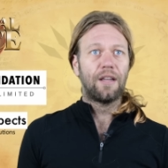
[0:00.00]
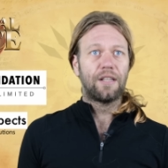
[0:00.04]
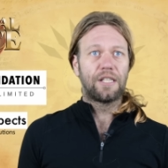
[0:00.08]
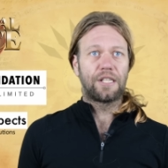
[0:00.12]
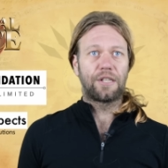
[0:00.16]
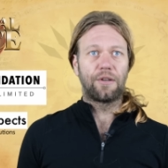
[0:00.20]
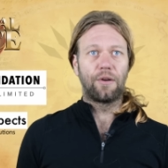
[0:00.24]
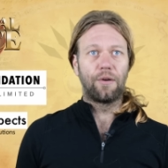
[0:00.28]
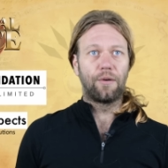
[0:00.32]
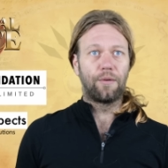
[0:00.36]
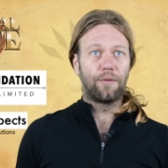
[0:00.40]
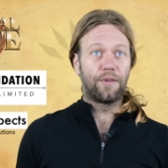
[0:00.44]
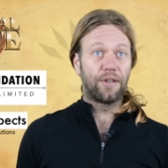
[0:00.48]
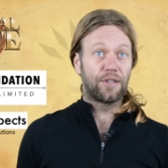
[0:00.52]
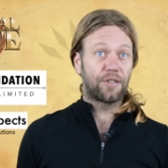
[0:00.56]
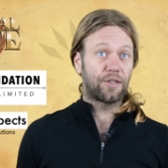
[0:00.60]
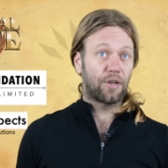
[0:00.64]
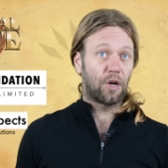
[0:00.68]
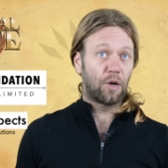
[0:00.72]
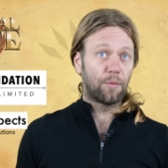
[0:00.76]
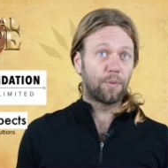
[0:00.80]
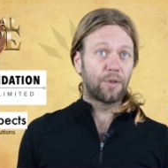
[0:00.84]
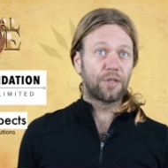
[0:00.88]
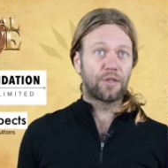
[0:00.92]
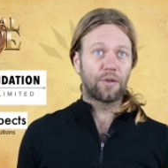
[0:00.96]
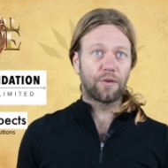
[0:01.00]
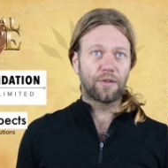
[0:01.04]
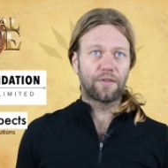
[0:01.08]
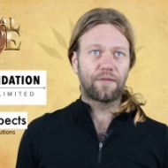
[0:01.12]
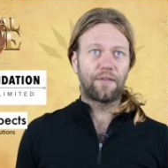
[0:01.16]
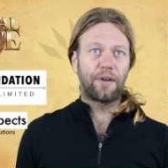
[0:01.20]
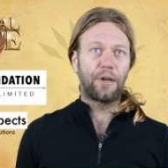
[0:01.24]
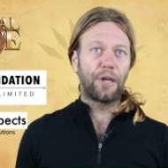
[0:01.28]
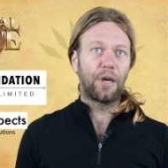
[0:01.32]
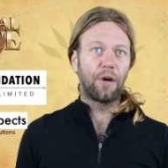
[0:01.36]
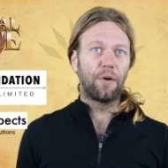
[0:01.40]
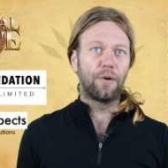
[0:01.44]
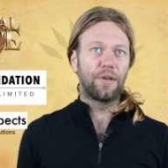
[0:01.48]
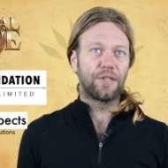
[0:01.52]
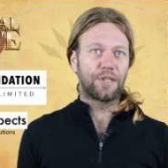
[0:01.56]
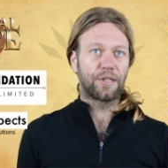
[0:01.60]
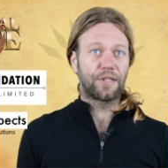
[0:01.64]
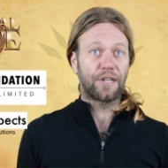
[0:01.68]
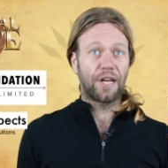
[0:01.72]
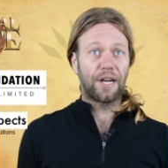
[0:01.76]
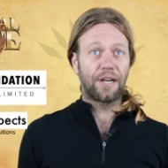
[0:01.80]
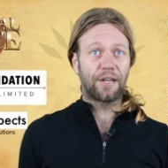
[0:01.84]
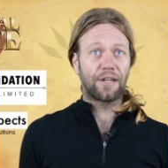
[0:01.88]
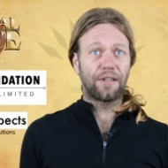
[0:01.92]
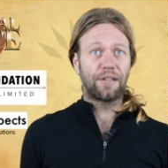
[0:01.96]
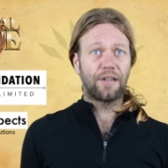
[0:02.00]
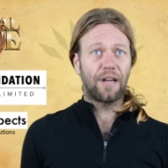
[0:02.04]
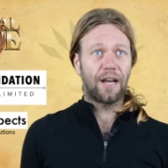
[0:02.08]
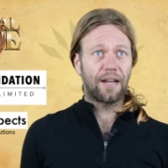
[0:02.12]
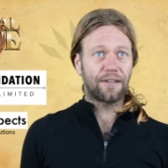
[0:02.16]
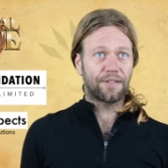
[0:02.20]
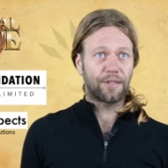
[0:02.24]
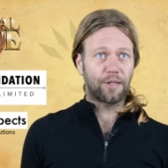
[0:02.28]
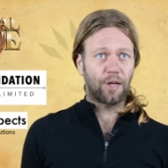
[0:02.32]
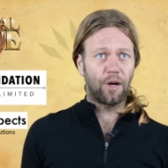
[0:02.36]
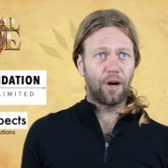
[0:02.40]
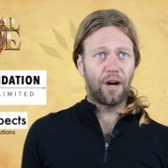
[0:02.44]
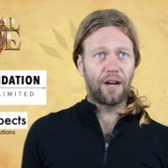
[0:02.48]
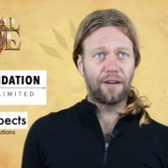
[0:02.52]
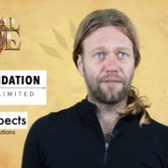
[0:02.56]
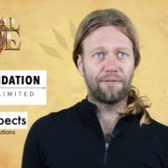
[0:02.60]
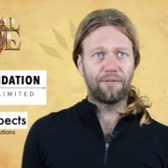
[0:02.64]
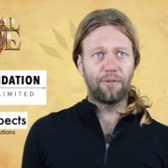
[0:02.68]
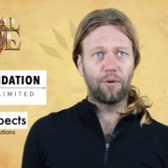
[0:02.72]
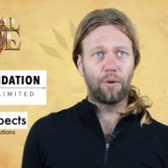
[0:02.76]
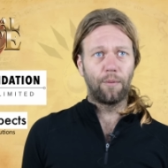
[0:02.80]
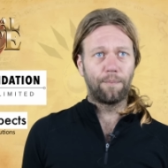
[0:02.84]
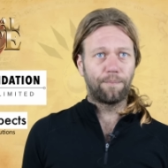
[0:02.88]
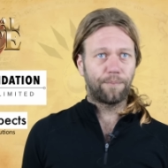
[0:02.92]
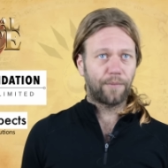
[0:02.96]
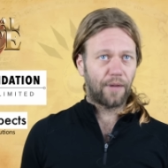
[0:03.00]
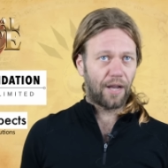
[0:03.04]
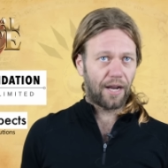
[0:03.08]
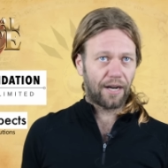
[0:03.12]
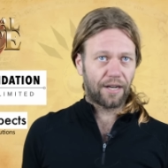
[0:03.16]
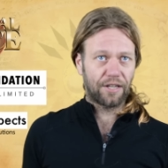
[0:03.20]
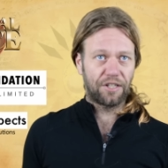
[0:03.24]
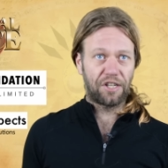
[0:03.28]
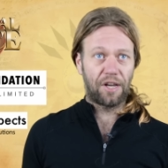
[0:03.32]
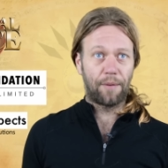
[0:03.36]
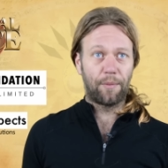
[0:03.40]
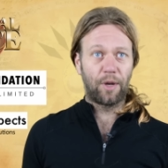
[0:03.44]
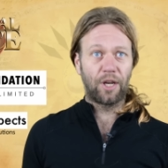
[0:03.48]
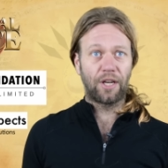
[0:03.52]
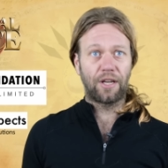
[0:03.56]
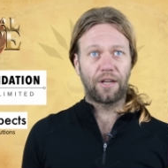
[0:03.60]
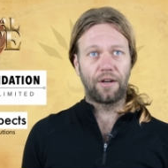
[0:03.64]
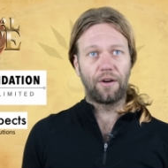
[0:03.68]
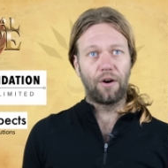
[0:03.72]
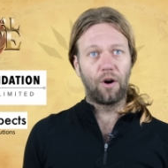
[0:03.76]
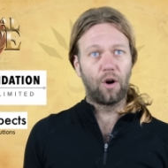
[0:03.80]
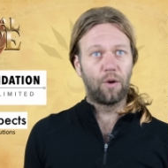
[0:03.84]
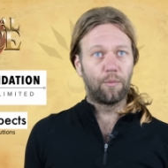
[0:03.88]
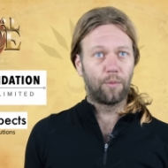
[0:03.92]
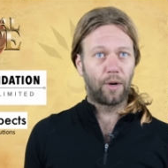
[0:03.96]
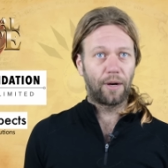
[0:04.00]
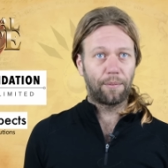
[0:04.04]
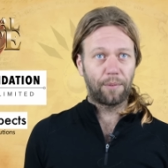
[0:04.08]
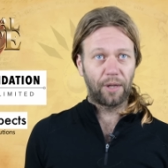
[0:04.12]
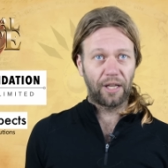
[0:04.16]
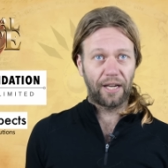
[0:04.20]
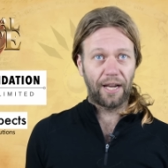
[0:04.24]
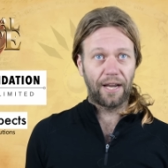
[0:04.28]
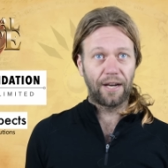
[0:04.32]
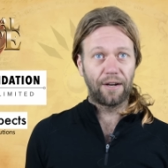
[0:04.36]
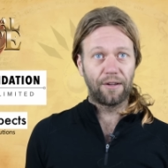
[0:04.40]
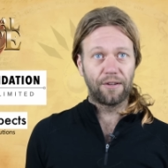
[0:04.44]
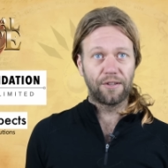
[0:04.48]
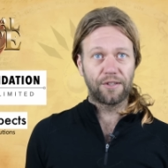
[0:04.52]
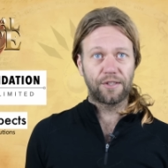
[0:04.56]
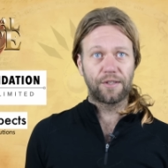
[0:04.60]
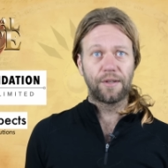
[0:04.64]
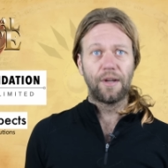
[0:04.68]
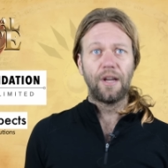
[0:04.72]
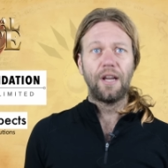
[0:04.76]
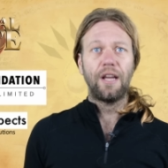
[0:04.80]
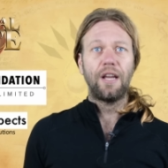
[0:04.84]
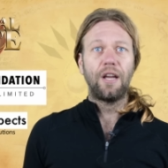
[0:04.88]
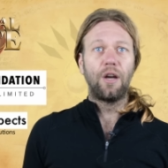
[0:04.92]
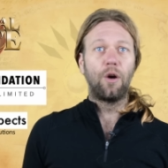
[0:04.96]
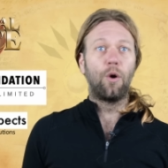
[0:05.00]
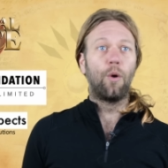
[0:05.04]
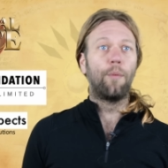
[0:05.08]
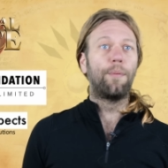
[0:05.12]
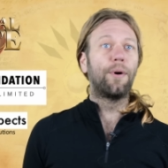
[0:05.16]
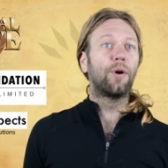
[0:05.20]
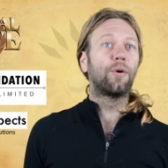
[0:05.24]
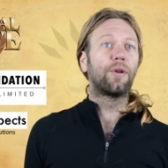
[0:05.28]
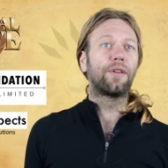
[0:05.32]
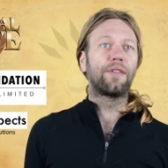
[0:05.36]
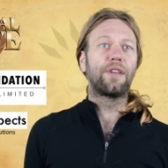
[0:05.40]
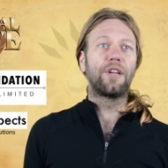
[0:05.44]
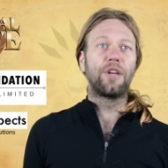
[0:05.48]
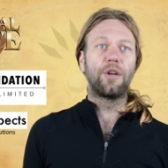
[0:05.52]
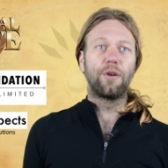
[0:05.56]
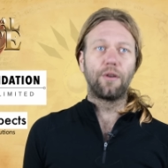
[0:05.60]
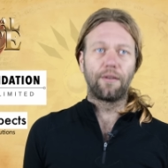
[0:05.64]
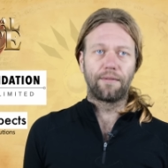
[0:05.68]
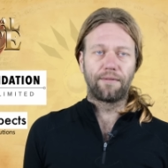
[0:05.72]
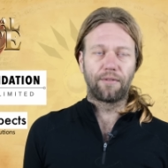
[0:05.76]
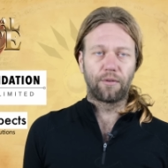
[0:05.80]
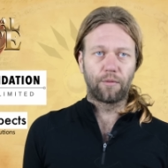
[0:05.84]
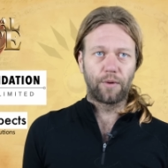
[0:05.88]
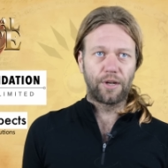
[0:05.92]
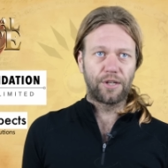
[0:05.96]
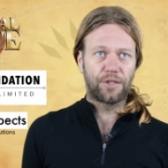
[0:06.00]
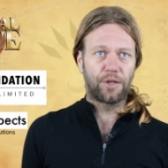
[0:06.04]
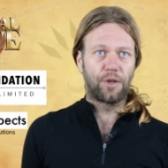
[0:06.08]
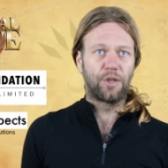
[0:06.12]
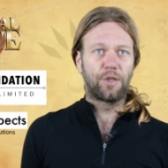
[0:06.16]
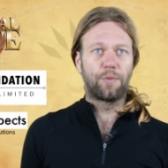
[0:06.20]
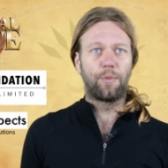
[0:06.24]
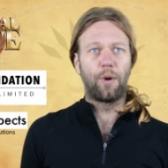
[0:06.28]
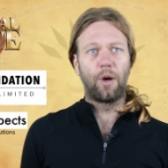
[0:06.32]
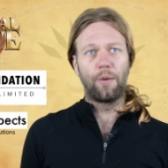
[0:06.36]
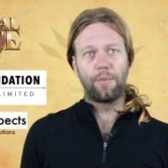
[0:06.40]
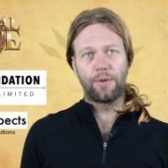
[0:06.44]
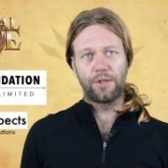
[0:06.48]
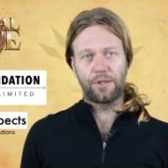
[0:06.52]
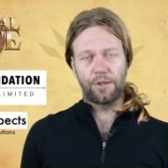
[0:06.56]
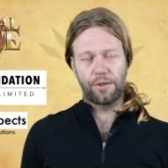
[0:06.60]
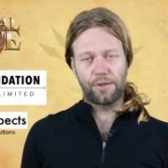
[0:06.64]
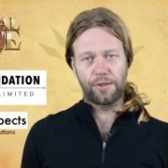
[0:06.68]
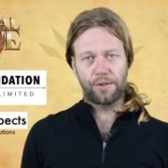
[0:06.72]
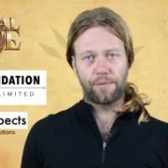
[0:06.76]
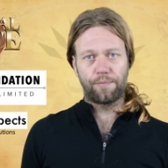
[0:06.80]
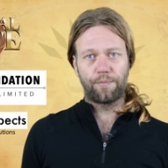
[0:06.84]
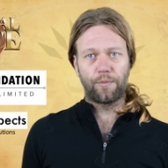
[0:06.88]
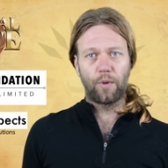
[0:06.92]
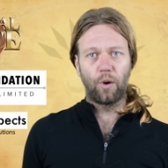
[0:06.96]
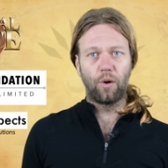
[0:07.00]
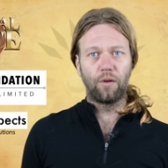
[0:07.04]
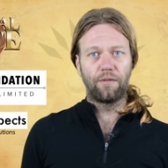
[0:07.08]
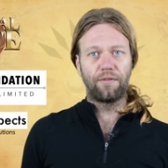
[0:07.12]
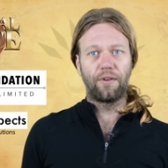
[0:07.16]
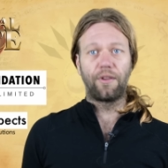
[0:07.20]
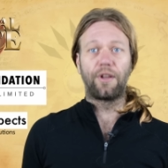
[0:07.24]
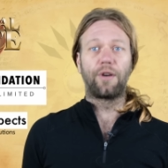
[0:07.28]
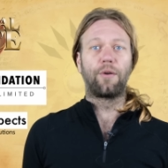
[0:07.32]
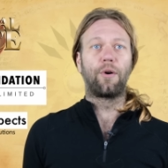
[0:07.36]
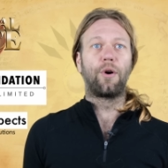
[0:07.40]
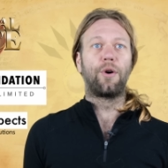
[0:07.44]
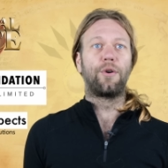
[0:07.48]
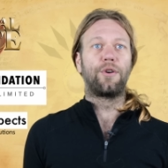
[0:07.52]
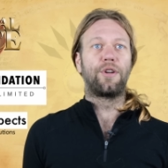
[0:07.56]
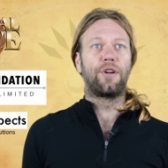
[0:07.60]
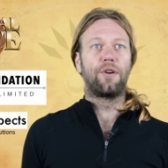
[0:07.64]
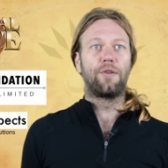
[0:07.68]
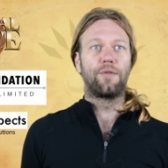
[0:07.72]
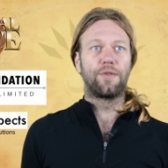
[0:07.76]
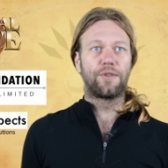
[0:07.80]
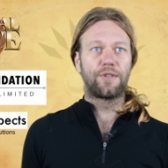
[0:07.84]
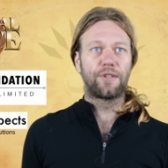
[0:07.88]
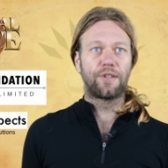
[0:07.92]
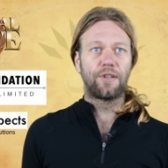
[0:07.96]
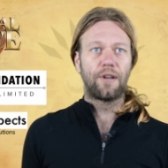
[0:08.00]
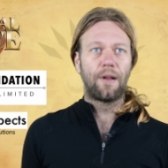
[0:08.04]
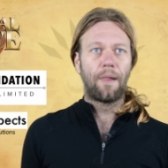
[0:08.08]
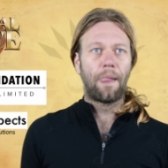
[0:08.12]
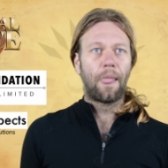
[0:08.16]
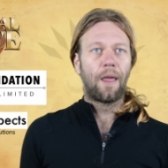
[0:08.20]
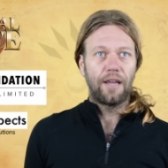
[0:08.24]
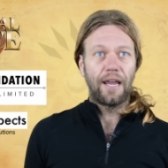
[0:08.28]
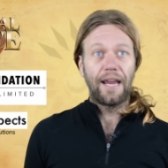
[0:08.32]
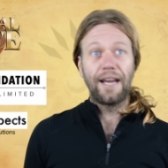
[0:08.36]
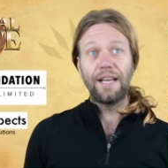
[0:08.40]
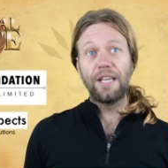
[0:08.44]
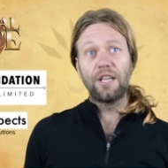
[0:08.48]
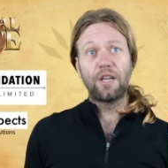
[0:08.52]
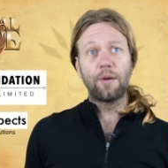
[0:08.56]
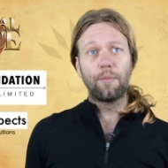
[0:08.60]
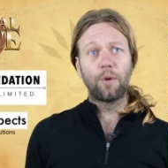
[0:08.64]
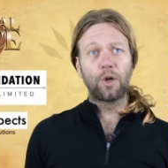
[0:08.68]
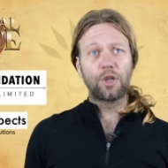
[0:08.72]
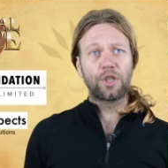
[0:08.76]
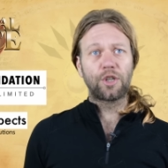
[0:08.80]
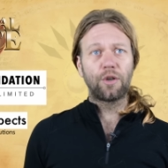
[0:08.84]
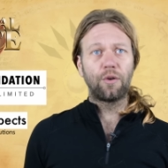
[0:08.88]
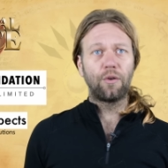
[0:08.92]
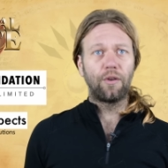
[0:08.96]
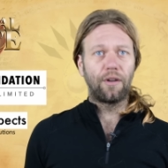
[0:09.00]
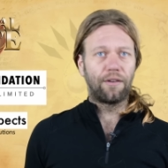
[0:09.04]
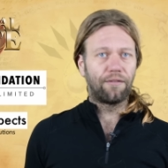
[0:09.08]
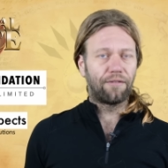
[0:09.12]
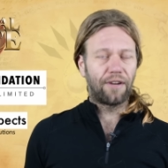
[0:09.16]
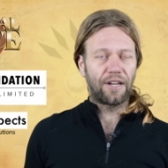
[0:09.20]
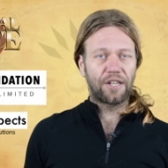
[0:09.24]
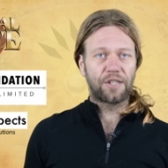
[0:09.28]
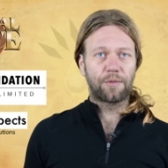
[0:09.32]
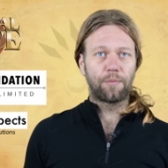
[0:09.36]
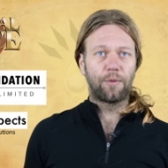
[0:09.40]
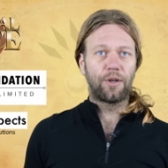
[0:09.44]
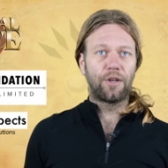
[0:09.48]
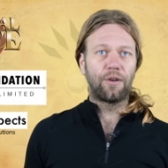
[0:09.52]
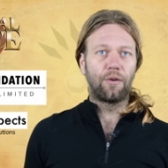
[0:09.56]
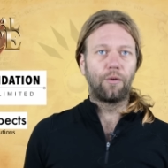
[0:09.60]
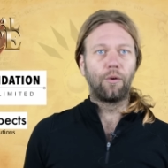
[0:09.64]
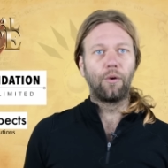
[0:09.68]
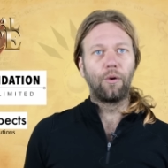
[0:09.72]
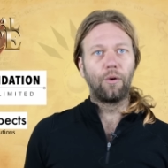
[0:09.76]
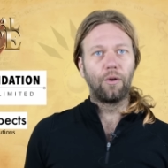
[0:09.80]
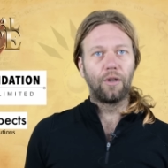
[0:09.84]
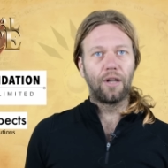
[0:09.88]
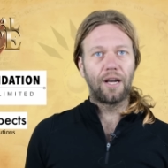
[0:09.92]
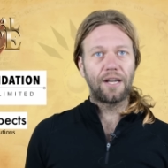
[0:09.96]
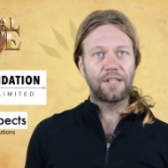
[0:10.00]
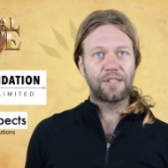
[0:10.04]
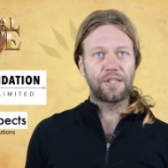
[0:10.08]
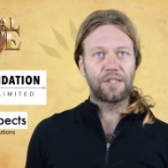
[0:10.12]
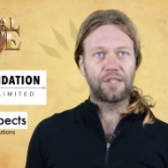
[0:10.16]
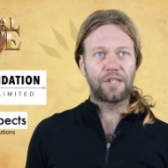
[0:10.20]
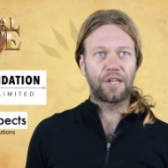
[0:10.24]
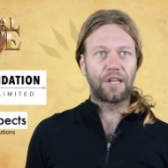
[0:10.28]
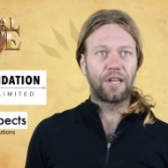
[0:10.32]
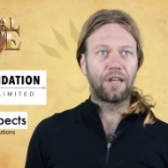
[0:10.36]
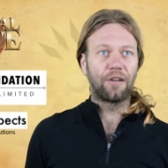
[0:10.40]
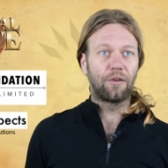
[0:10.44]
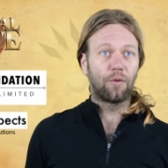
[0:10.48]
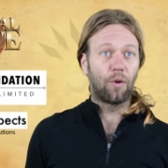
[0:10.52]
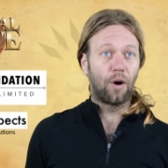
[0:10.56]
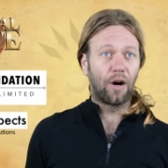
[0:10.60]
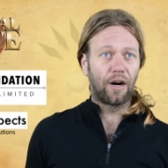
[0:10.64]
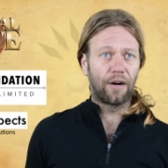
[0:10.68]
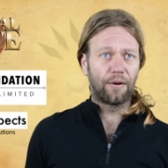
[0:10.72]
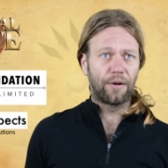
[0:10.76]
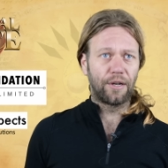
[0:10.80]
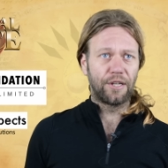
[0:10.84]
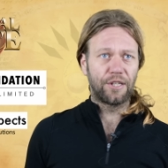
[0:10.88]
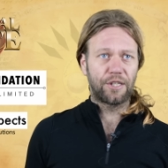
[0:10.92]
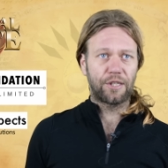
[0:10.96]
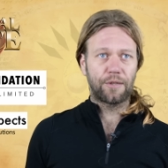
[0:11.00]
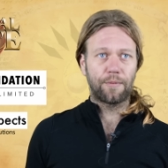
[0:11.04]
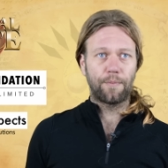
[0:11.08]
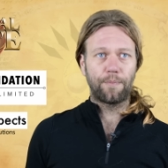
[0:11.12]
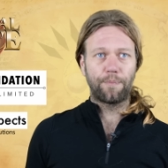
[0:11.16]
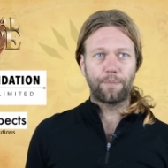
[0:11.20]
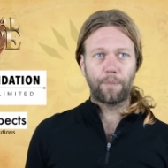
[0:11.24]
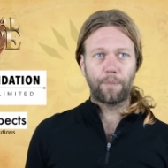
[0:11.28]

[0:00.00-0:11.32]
So this open source video is intended as a guide for academic and home replicators who are building the unit for research purposes or for their own use. Any commercial investment or licensing inquiries